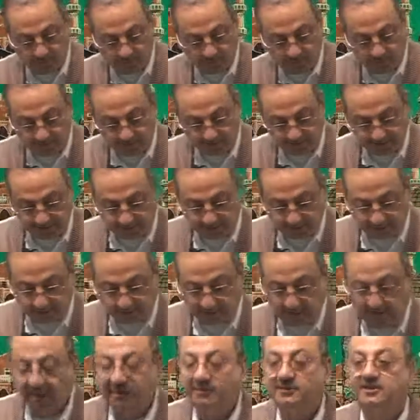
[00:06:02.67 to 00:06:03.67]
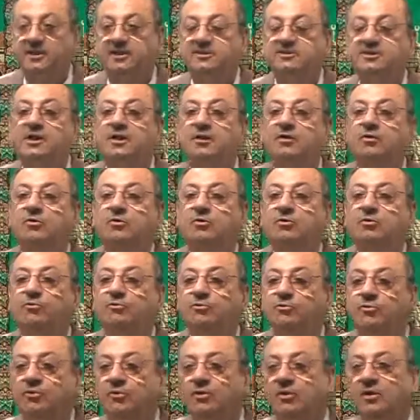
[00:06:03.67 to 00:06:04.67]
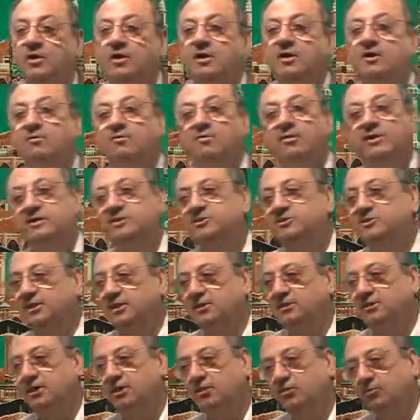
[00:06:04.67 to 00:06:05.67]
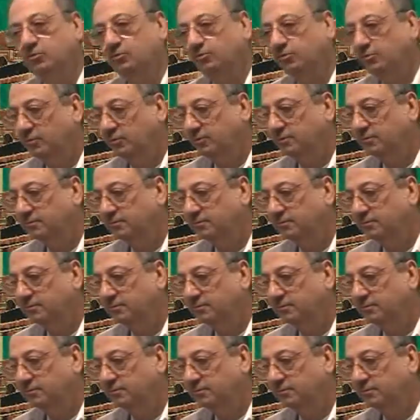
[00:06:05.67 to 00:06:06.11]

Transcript: What is it? Tasarrufu. What is tasarrufu?